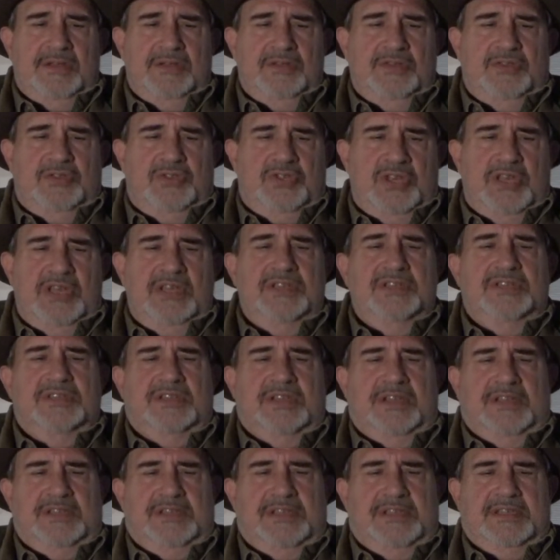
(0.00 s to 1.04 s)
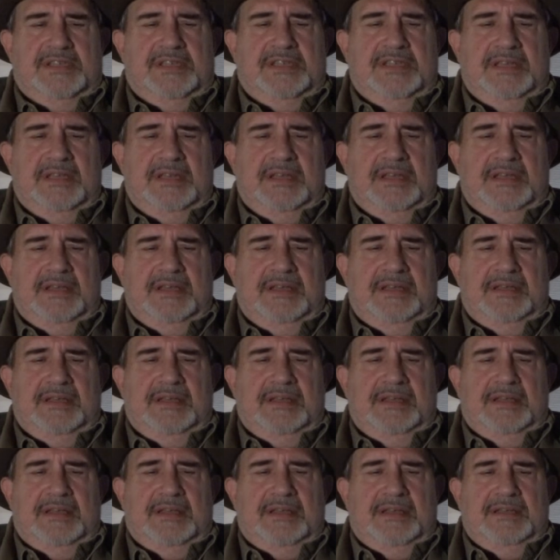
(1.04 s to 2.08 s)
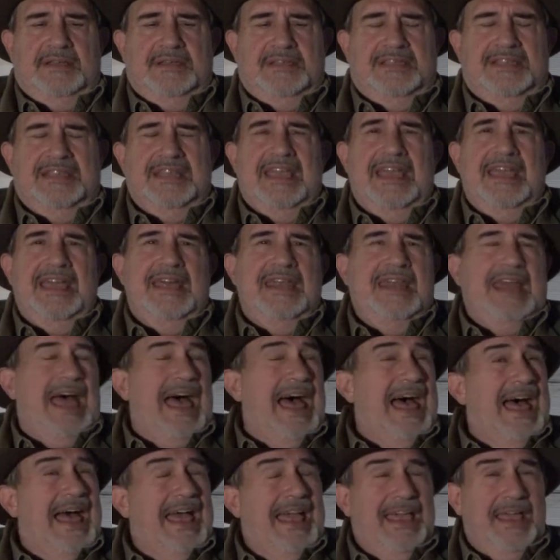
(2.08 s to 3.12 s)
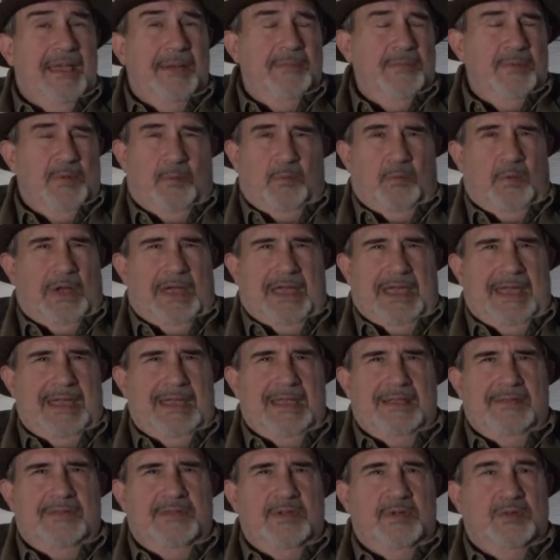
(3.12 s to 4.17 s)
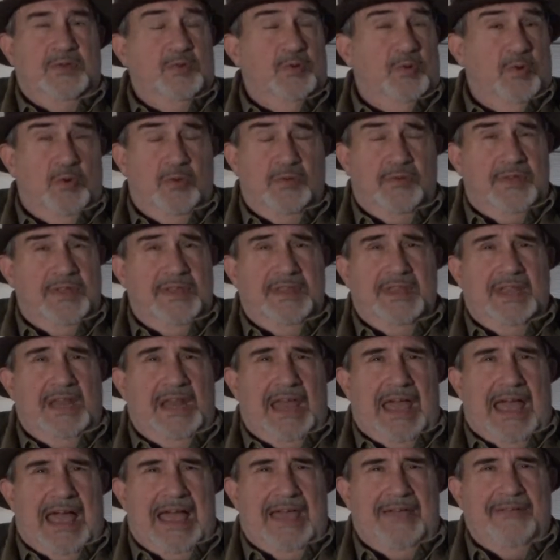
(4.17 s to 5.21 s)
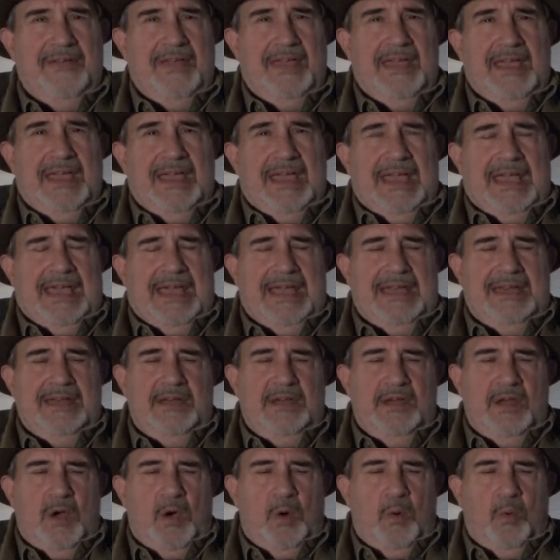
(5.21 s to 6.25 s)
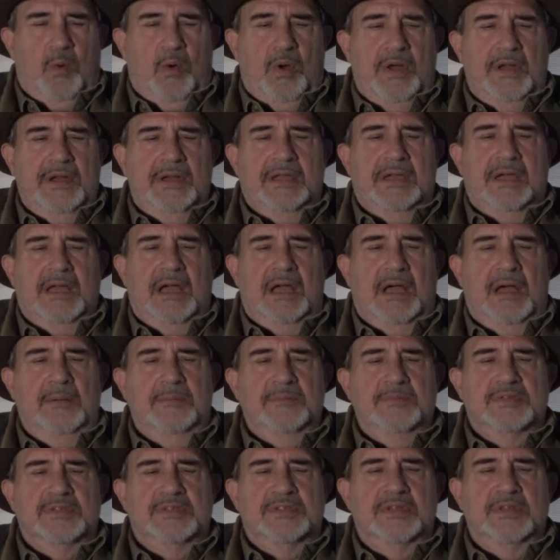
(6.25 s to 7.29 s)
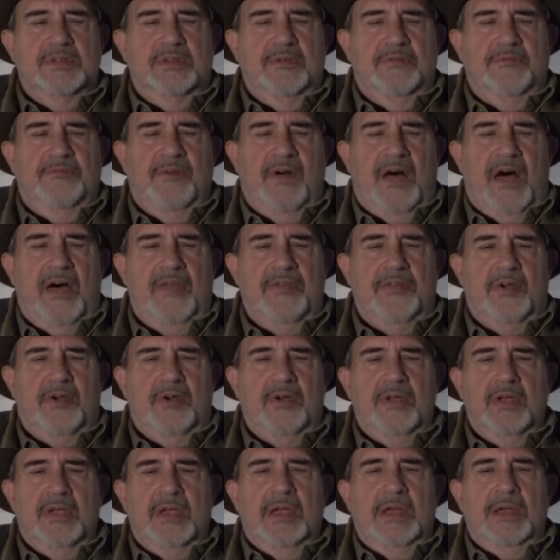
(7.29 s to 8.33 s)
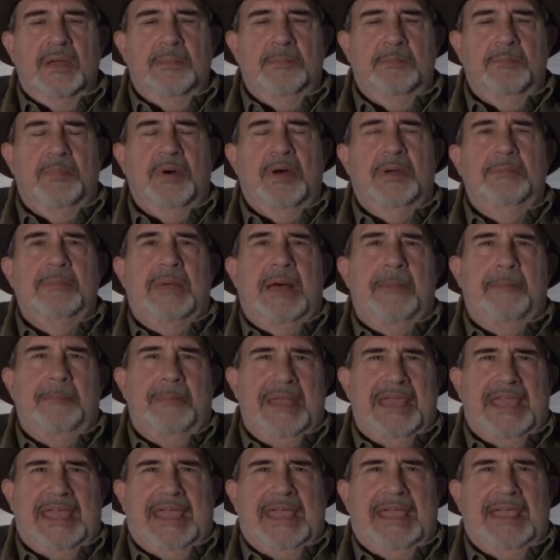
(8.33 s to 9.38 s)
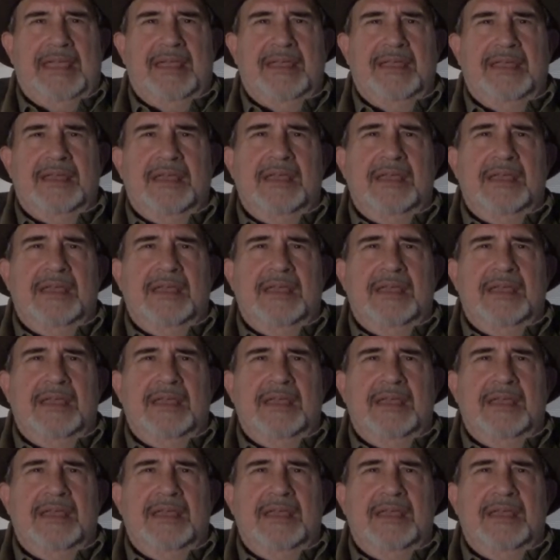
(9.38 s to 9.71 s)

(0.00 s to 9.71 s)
Jesus said, I am the way, the truth, and the life and no one comes to the Father but by me.